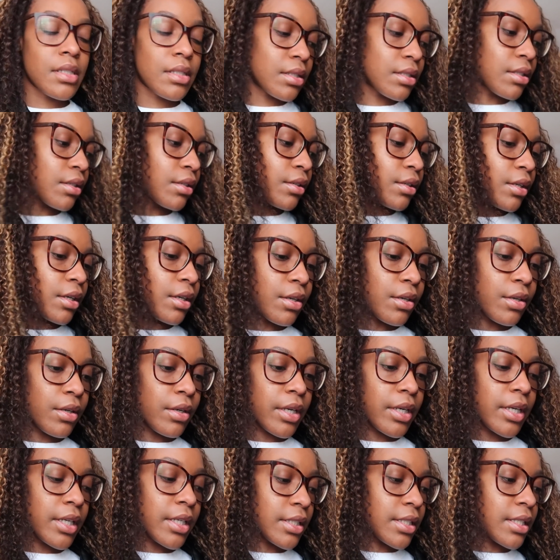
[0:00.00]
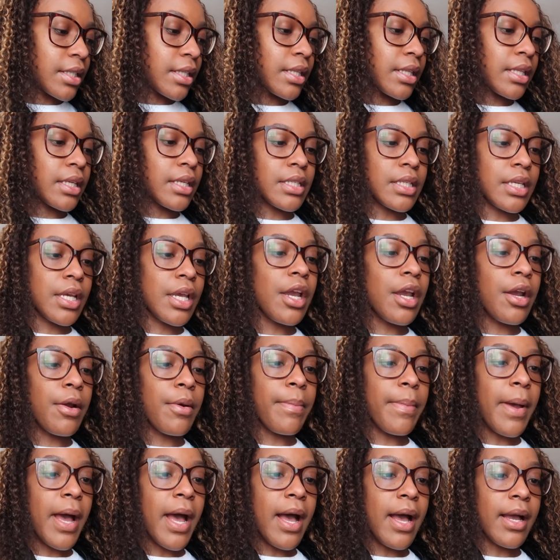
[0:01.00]
So according to this here
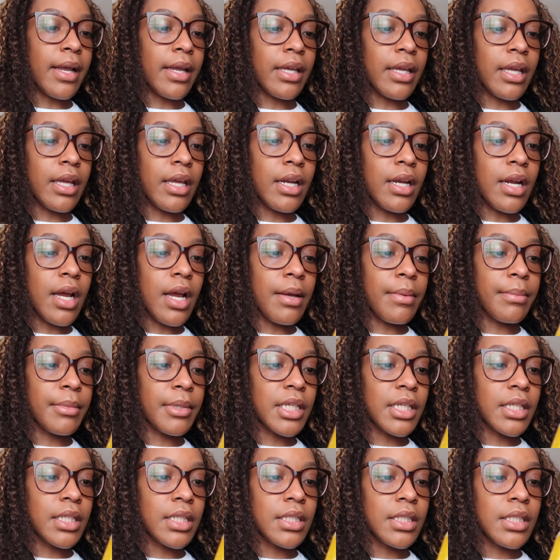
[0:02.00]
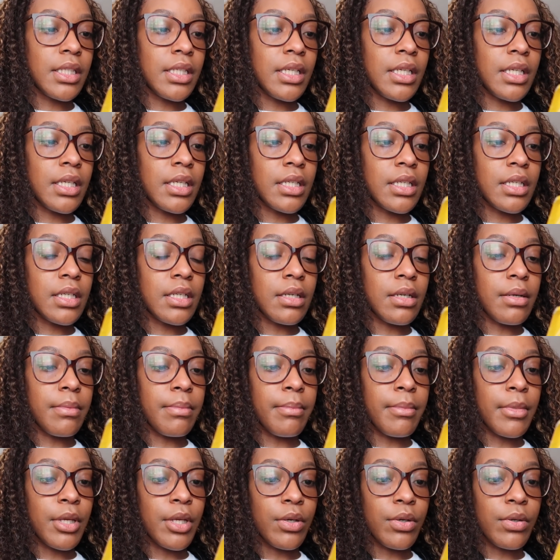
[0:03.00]
packet, I'm gonna need
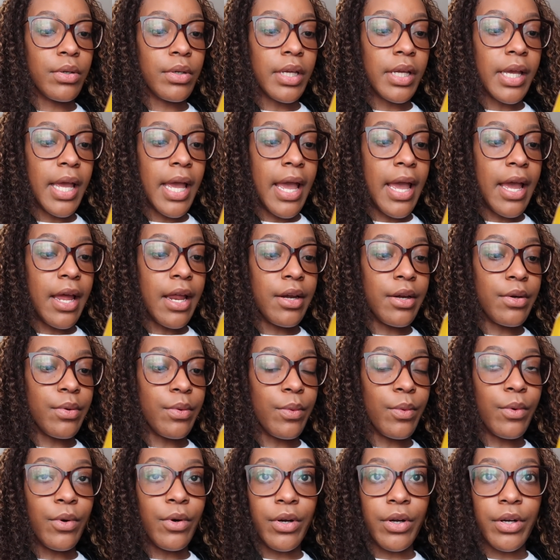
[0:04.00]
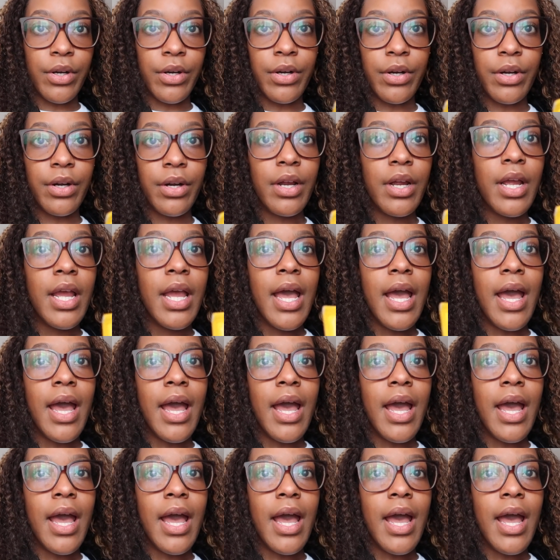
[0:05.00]
milk and water,